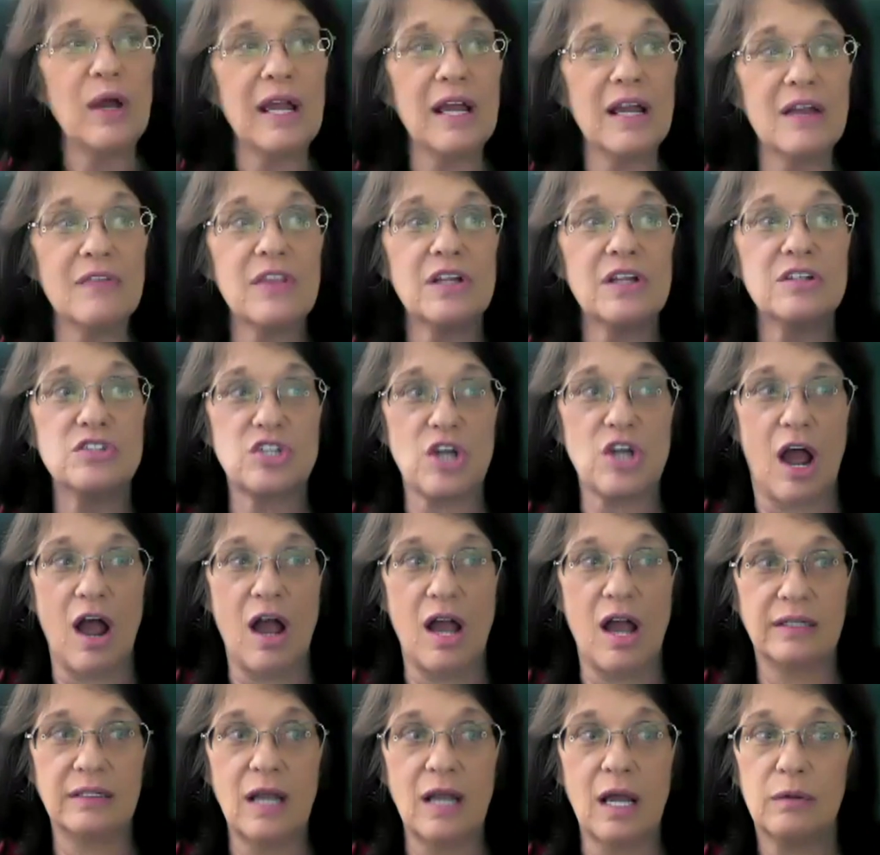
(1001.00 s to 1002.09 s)
with
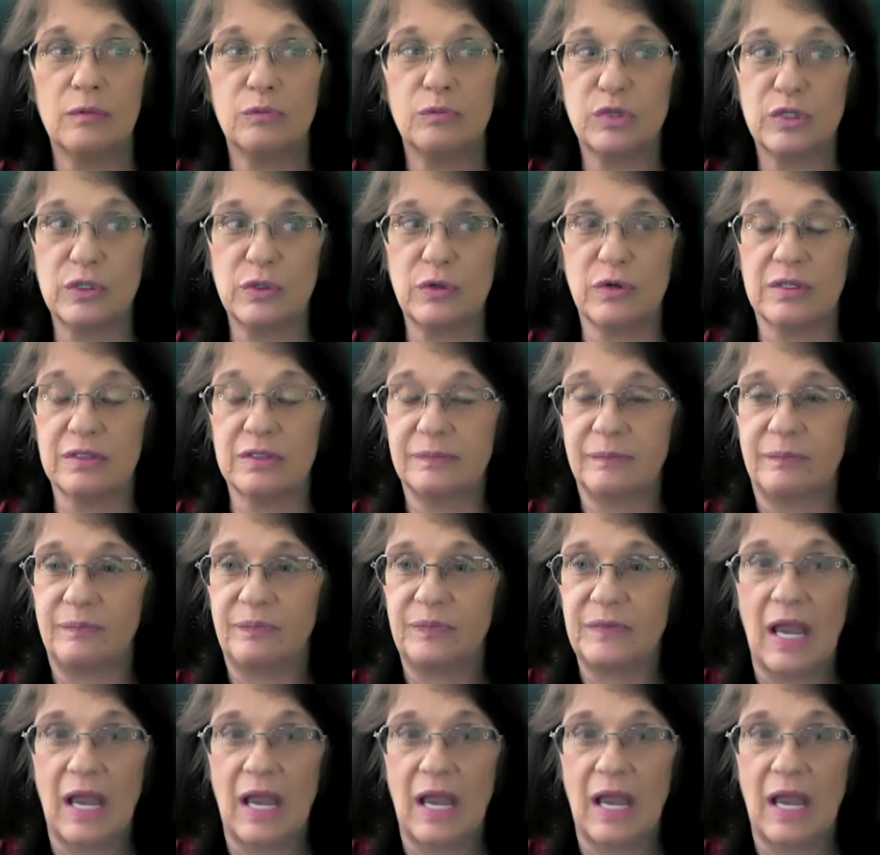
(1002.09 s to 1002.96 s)
John Brewer,